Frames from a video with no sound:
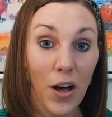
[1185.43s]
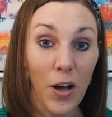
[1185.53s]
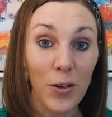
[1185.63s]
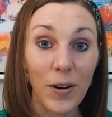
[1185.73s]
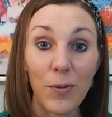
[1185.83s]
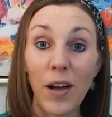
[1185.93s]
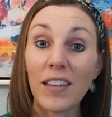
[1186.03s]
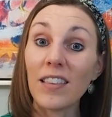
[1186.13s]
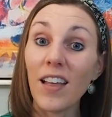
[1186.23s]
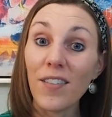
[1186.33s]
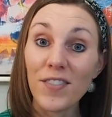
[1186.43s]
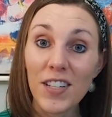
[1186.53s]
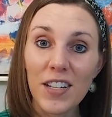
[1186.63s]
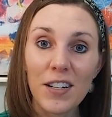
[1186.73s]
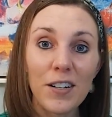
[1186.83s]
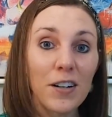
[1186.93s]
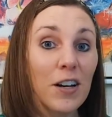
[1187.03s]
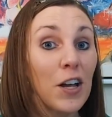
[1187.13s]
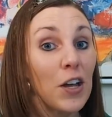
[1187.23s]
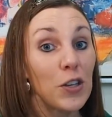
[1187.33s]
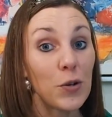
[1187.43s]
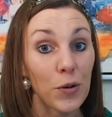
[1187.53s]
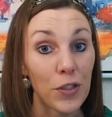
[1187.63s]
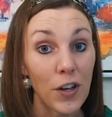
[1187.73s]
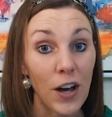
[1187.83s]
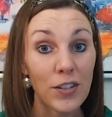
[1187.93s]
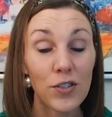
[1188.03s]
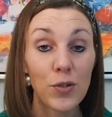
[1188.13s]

All right. Well, I'd love to hear your thoughts,